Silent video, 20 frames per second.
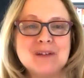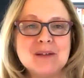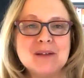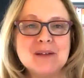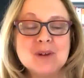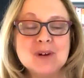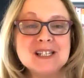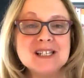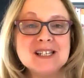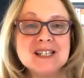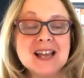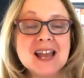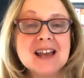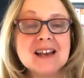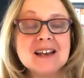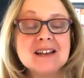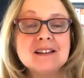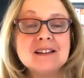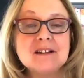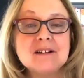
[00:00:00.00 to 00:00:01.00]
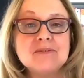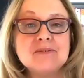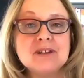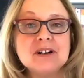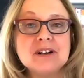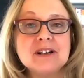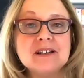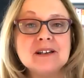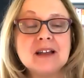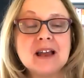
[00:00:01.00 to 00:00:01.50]
And once they get it, they're
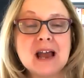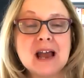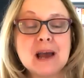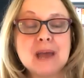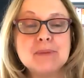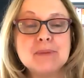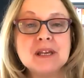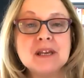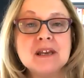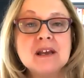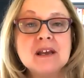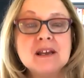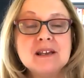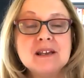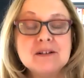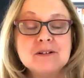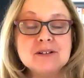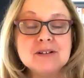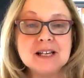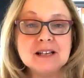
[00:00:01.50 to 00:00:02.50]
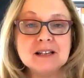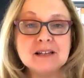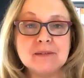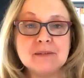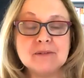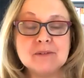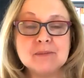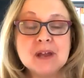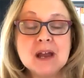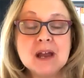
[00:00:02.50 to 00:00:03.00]
very happy using
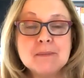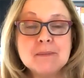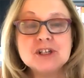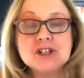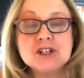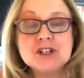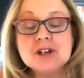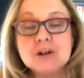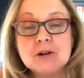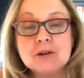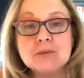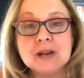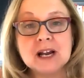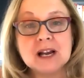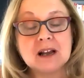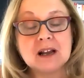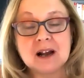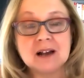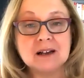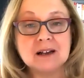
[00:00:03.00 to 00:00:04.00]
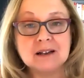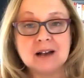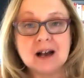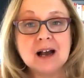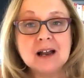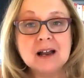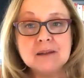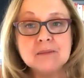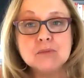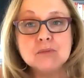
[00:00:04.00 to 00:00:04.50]
Lightroom. But you know, Rick, I,
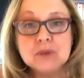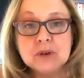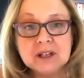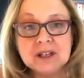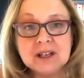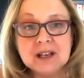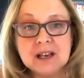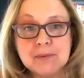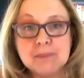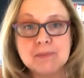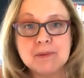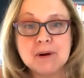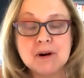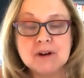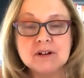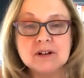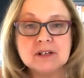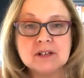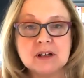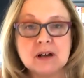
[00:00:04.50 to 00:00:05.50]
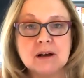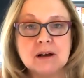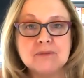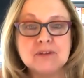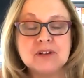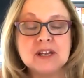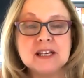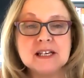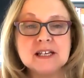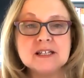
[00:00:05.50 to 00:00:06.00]
I am really a proponent
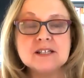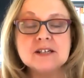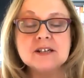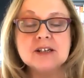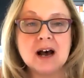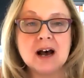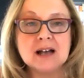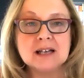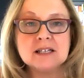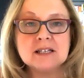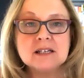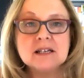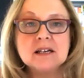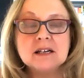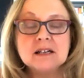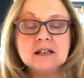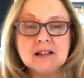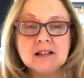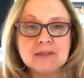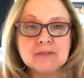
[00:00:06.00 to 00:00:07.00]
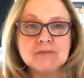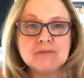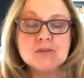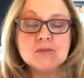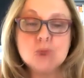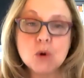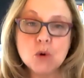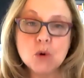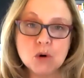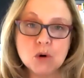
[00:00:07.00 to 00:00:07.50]
of it is not
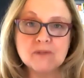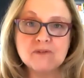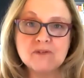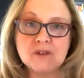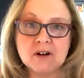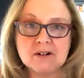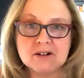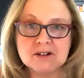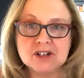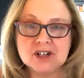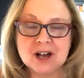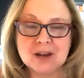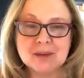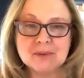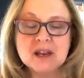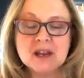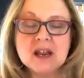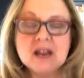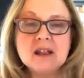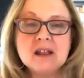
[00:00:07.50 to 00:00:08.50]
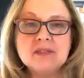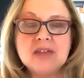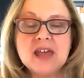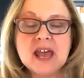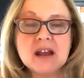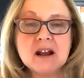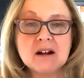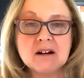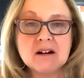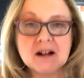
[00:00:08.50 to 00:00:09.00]
Lightroom or Photoshop.
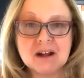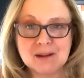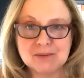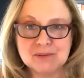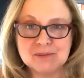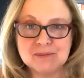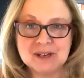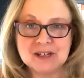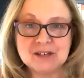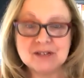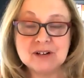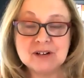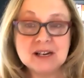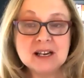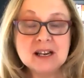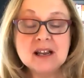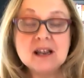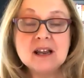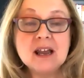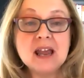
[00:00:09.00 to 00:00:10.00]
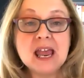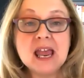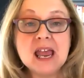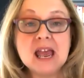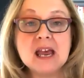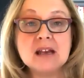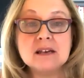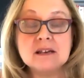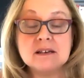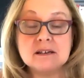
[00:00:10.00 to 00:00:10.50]
They are complementary. Right.
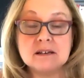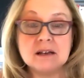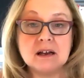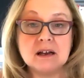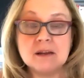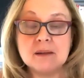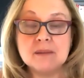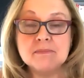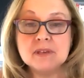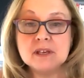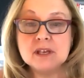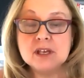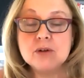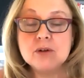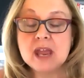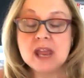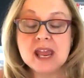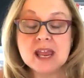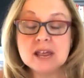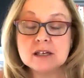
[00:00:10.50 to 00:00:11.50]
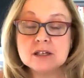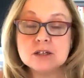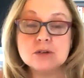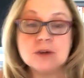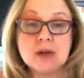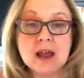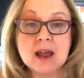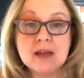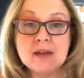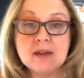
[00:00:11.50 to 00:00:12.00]
And um, you can't
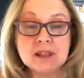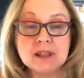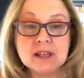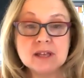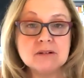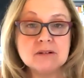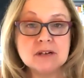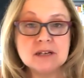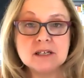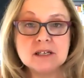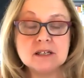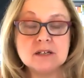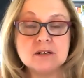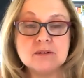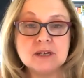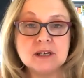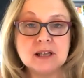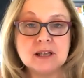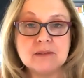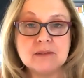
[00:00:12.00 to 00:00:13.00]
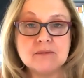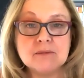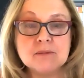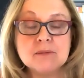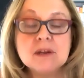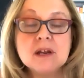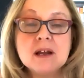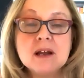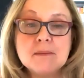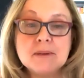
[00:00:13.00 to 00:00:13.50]
do everything you need to do in
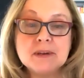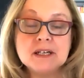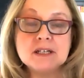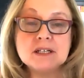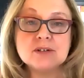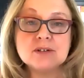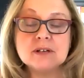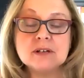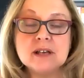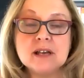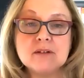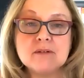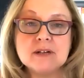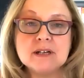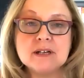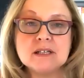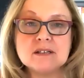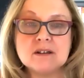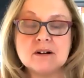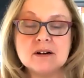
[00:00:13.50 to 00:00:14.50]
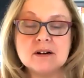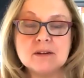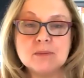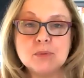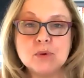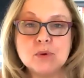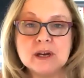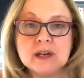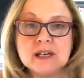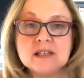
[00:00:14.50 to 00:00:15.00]
Lightroom, but it's certainly a great starting
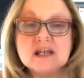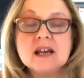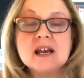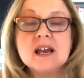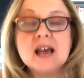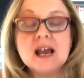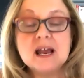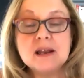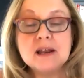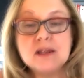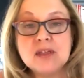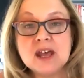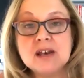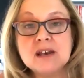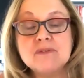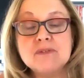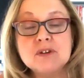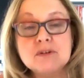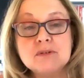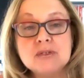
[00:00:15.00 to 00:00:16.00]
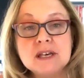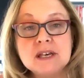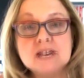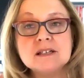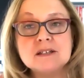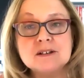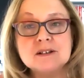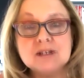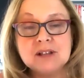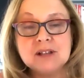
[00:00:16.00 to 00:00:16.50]
point. And then if you need
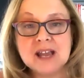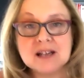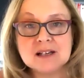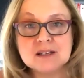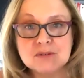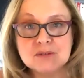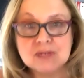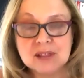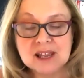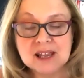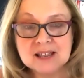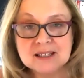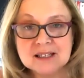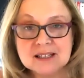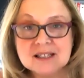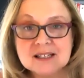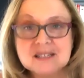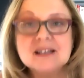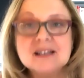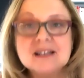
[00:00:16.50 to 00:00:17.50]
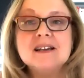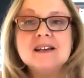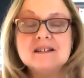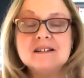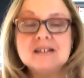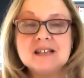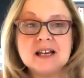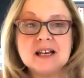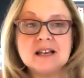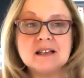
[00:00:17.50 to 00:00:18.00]
to do the extra things,
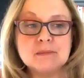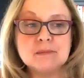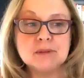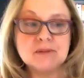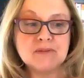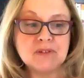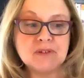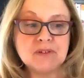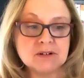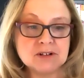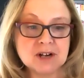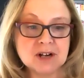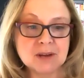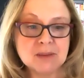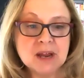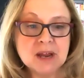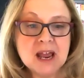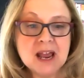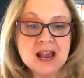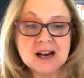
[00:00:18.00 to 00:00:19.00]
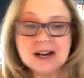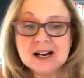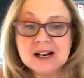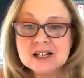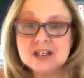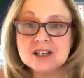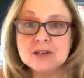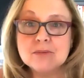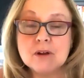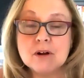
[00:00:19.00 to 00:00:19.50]
you take them to Photoshop. And I
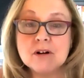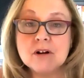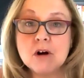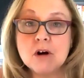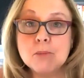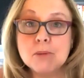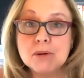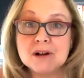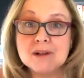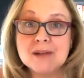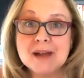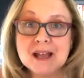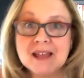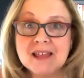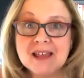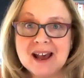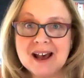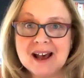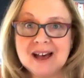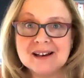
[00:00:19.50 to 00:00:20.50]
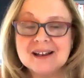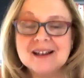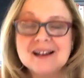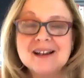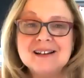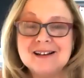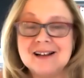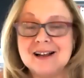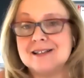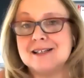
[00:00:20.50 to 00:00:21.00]
actually wrote a whole book about that,
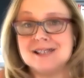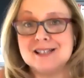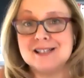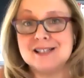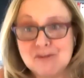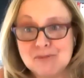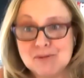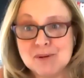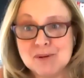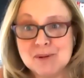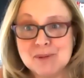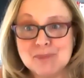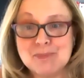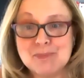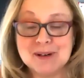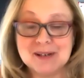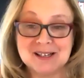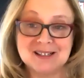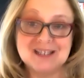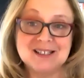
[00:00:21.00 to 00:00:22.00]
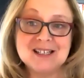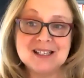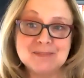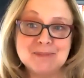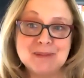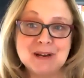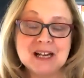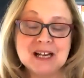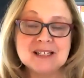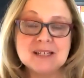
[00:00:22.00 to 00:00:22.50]
not to self promote, but to
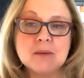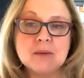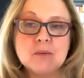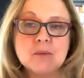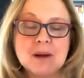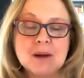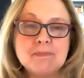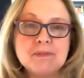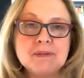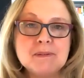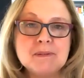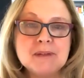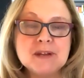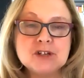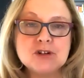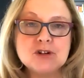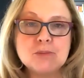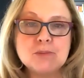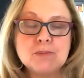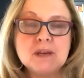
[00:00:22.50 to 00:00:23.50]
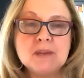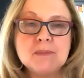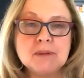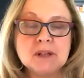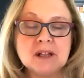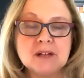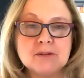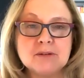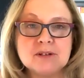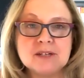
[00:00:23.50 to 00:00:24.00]
just because I want to make sure
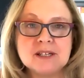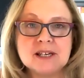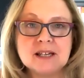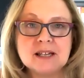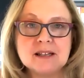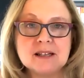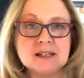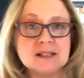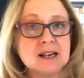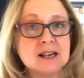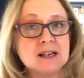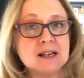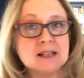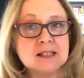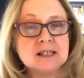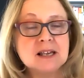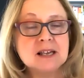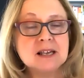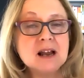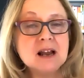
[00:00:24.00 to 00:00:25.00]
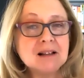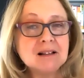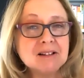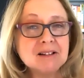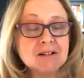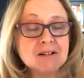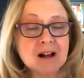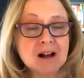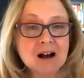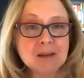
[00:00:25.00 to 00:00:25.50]
people understand this. And it's a
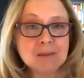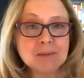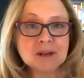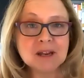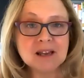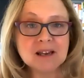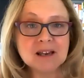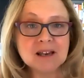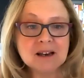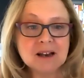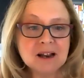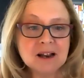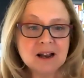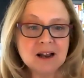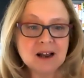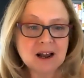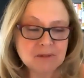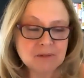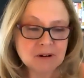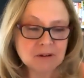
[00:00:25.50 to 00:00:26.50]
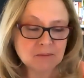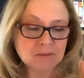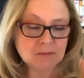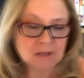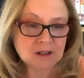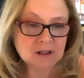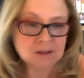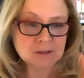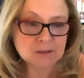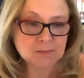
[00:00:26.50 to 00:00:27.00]
little complicated. I wrote one
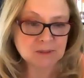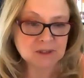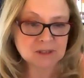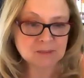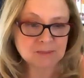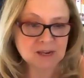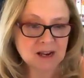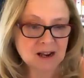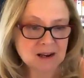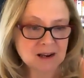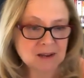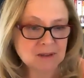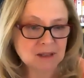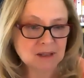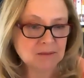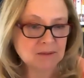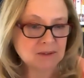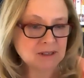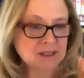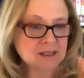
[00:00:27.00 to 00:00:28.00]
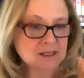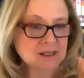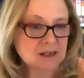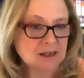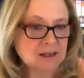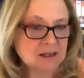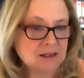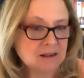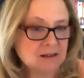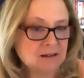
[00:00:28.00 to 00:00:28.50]
of those books behind me, the one that's
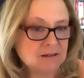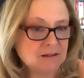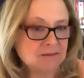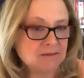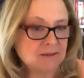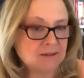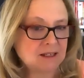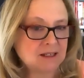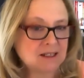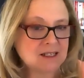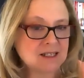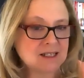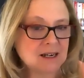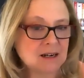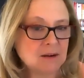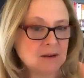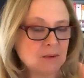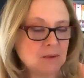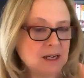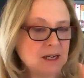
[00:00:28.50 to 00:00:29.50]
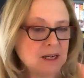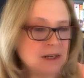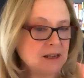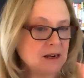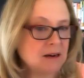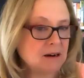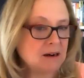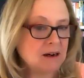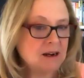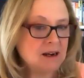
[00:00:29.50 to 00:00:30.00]
kind of uh, the second one in
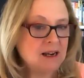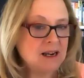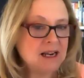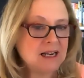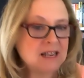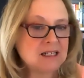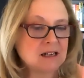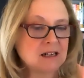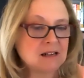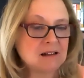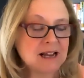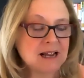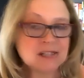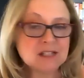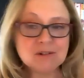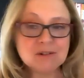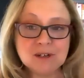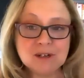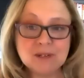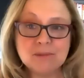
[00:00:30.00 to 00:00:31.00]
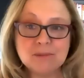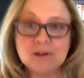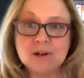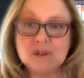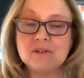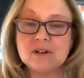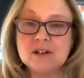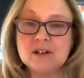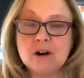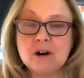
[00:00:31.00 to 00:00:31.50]
there. It's a classroom in the book
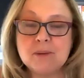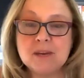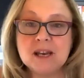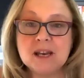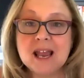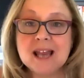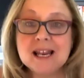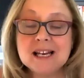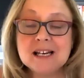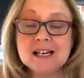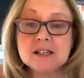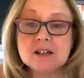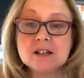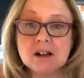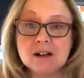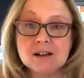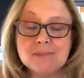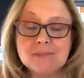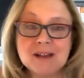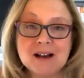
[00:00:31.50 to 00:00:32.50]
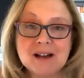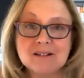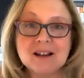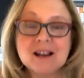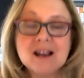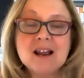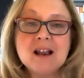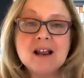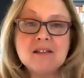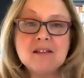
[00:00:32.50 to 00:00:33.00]
for Adobe. And it is all about
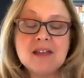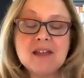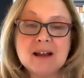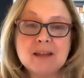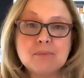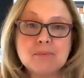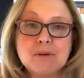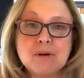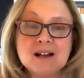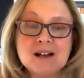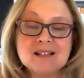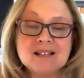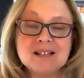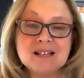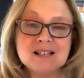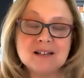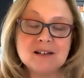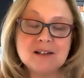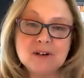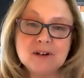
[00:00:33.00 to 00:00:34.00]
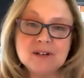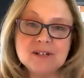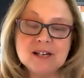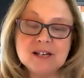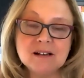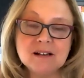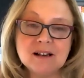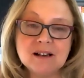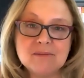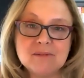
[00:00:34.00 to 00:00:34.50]
that process of
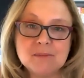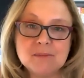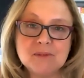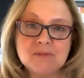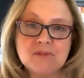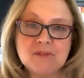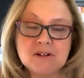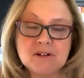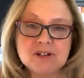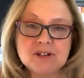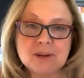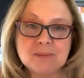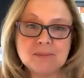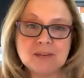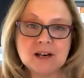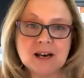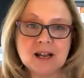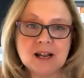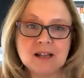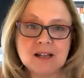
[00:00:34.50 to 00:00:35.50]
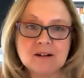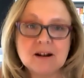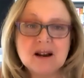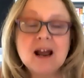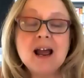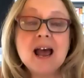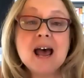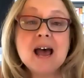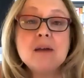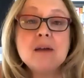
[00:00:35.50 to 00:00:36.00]
using Lightroom and Photoshop together
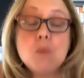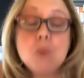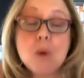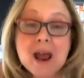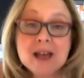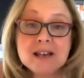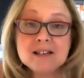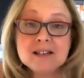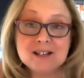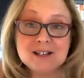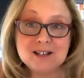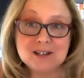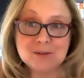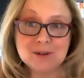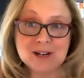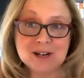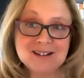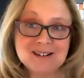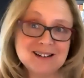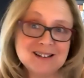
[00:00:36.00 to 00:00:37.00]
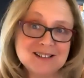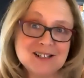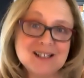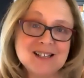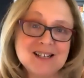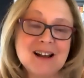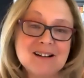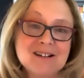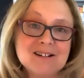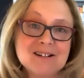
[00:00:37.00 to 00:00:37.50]
and when to do it, not
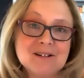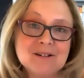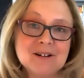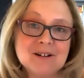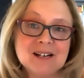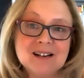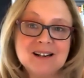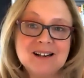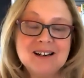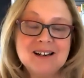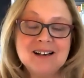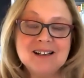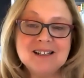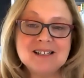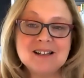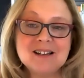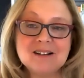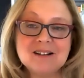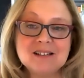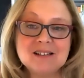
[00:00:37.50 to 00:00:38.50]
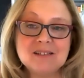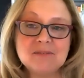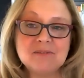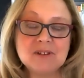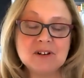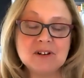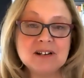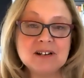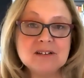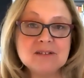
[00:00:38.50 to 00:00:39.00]
just how to do it. So it's a
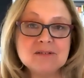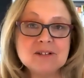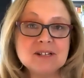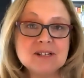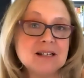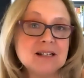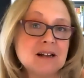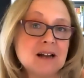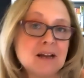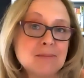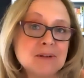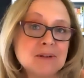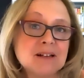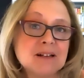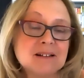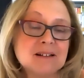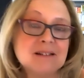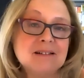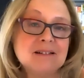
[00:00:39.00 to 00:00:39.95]
very uh, interesting topic.